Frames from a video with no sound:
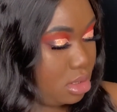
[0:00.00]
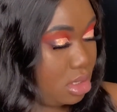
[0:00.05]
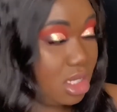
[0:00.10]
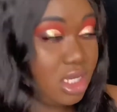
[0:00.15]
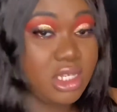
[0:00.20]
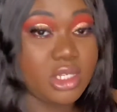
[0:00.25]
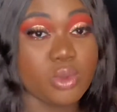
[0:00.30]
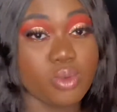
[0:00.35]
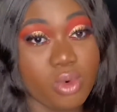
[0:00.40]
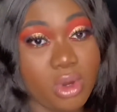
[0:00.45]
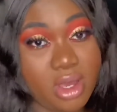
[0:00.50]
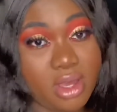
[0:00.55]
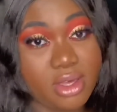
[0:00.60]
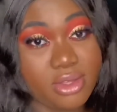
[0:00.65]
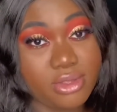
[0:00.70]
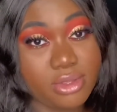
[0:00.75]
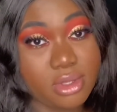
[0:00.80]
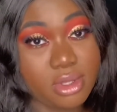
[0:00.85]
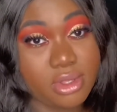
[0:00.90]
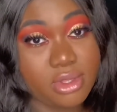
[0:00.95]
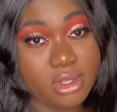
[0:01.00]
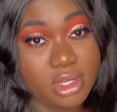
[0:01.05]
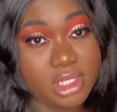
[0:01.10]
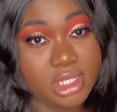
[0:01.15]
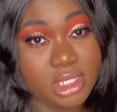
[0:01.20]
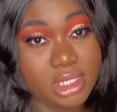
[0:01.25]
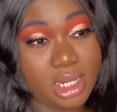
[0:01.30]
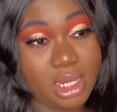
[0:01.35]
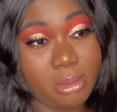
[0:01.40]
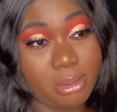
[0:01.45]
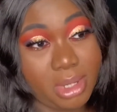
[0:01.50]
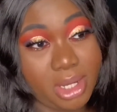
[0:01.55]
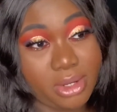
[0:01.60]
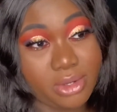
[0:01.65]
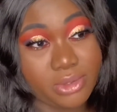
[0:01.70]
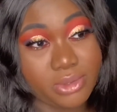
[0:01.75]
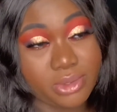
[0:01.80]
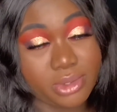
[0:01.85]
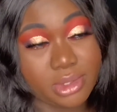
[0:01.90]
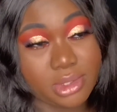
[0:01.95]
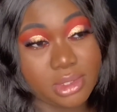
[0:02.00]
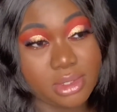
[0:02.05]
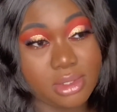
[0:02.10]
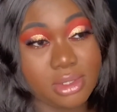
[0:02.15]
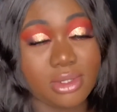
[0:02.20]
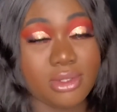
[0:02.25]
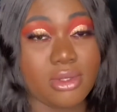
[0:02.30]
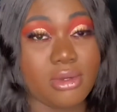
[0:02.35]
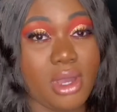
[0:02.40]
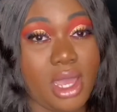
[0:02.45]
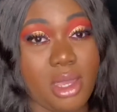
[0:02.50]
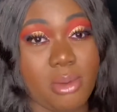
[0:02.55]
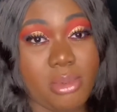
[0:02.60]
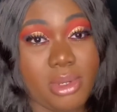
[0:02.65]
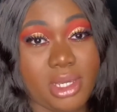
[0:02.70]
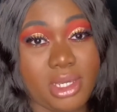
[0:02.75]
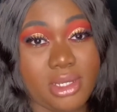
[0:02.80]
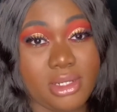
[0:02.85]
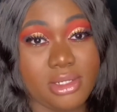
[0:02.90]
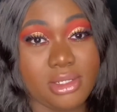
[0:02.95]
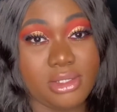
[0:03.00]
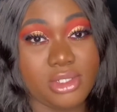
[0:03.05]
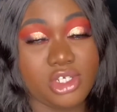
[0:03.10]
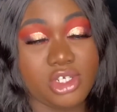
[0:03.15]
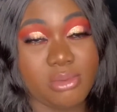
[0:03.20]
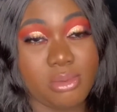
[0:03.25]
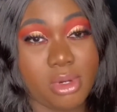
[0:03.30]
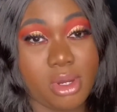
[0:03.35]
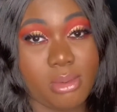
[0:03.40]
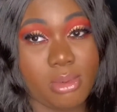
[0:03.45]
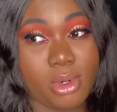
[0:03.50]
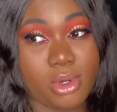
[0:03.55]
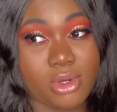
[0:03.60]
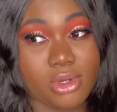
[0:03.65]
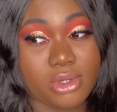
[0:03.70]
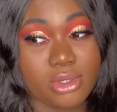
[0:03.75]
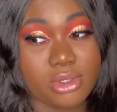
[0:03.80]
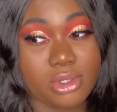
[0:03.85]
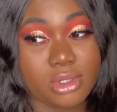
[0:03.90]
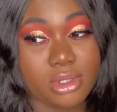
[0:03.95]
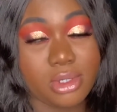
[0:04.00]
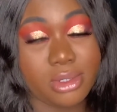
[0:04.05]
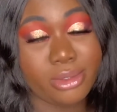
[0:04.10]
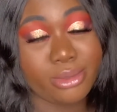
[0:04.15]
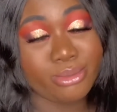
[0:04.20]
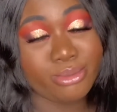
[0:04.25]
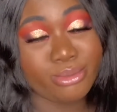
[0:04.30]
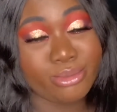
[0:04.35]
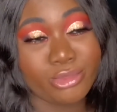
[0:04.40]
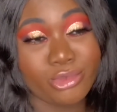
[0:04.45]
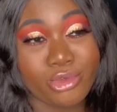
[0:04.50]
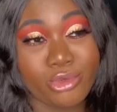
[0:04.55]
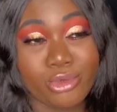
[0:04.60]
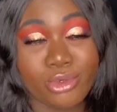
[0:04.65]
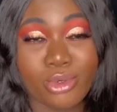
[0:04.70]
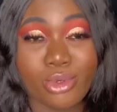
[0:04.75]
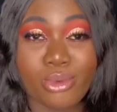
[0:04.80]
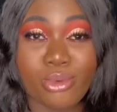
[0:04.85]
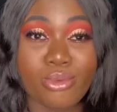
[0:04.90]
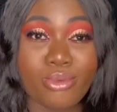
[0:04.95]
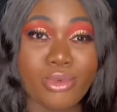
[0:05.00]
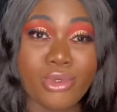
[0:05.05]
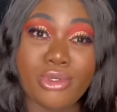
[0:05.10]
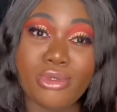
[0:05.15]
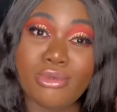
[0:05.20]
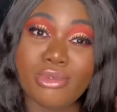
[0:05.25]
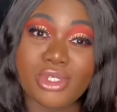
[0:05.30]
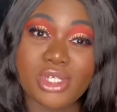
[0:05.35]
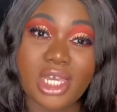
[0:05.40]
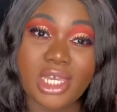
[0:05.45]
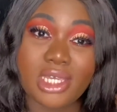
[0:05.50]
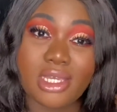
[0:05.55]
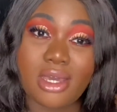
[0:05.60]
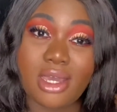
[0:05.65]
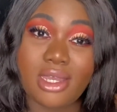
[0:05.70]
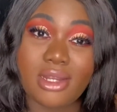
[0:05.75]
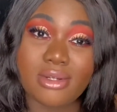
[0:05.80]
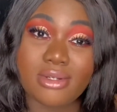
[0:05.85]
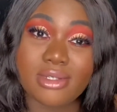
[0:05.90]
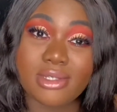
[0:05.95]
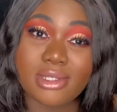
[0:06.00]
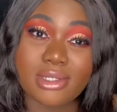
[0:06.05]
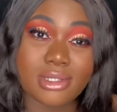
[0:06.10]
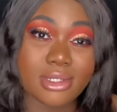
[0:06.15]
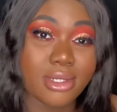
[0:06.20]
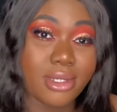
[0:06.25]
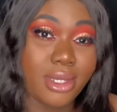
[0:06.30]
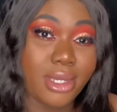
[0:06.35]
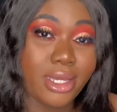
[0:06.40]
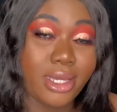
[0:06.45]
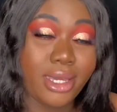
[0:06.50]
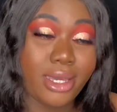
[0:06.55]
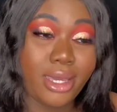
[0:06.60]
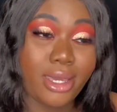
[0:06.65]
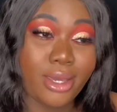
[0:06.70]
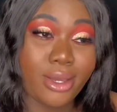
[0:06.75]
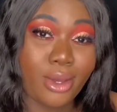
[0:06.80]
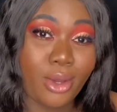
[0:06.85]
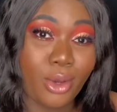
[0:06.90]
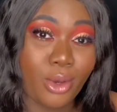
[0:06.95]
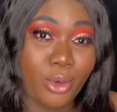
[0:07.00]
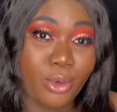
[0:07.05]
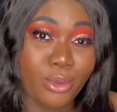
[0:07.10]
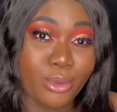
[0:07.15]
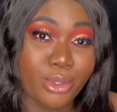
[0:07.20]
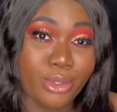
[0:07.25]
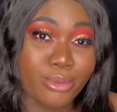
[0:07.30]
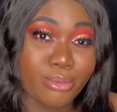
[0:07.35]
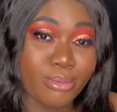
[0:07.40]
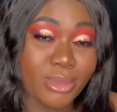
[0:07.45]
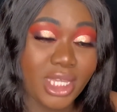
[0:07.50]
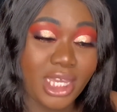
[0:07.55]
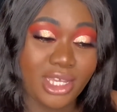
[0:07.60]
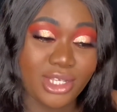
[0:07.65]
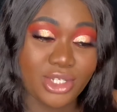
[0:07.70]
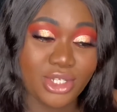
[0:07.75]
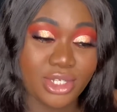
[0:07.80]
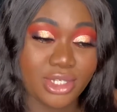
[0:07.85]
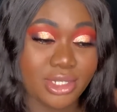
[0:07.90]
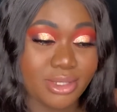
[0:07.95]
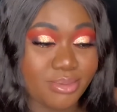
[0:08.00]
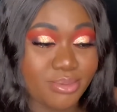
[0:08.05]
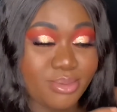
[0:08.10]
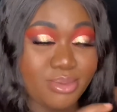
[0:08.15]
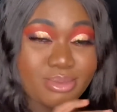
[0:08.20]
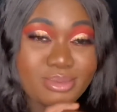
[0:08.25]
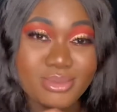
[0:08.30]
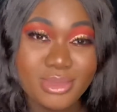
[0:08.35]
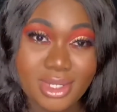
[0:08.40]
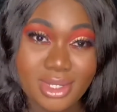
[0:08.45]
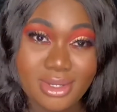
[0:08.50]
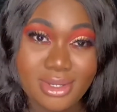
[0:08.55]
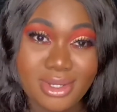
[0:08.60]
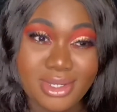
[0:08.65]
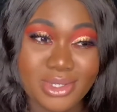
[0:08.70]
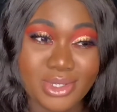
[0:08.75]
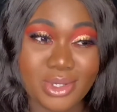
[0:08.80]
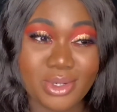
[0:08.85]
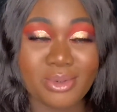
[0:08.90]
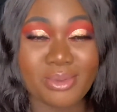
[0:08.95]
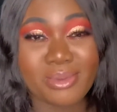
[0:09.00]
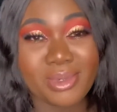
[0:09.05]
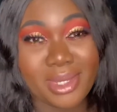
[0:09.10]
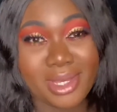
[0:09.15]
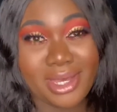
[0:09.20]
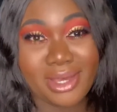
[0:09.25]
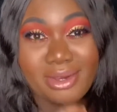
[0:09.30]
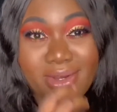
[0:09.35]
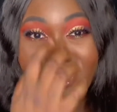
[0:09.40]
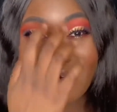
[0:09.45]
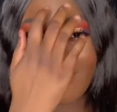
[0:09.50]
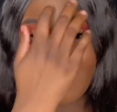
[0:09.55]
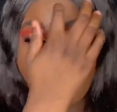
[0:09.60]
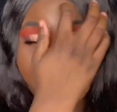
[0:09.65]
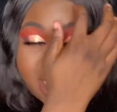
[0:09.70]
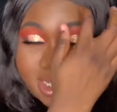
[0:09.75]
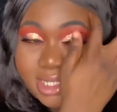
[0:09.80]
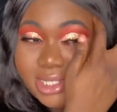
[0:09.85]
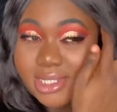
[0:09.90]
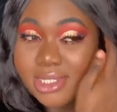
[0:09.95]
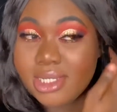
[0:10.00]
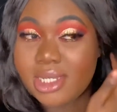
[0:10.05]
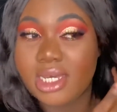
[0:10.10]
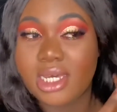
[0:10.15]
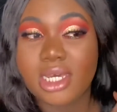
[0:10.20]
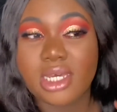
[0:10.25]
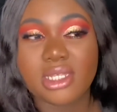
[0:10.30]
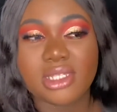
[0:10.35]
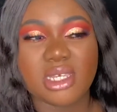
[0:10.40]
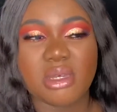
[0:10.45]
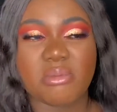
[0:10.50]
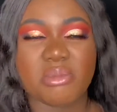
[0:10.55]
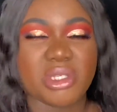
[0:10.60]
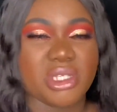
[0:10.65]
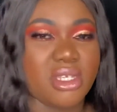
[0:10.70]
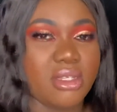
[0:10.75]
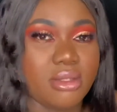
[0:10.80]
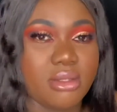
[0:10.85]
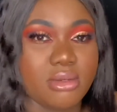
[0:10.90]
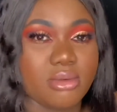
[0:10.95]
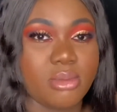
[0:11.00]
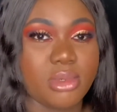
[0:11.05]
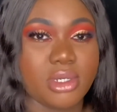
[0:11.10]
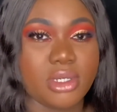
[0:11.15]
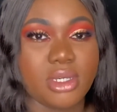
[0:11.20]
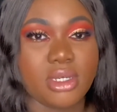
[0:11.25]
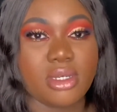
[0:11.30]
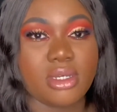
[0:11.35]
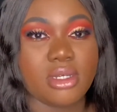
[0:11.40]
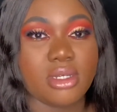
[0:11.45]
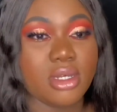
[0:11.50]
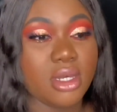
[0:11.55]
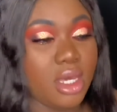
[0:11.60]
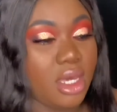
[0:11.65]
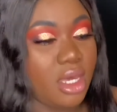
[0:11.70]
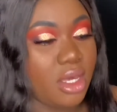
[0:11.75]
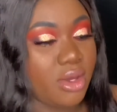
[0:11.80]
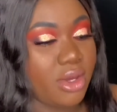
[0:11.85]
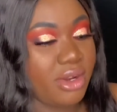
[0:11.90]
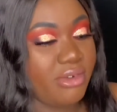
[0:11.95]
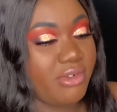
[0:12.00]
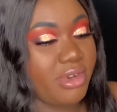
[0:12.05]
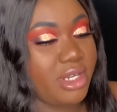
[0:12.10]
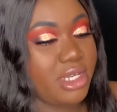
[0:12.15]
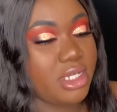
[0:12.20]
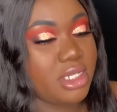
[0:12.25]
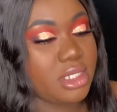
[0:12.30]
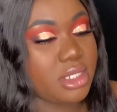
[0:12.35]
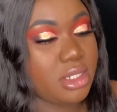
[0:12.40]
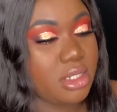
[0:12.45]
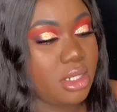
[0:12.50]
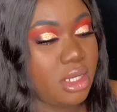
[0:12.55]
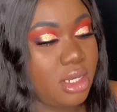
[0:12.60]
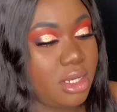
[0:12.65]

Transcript: it's worth £39, although I paid cheaper because, you know, we use Jackie Iron's code edges, so I got it for less. 10% though, but yeah, got it for less.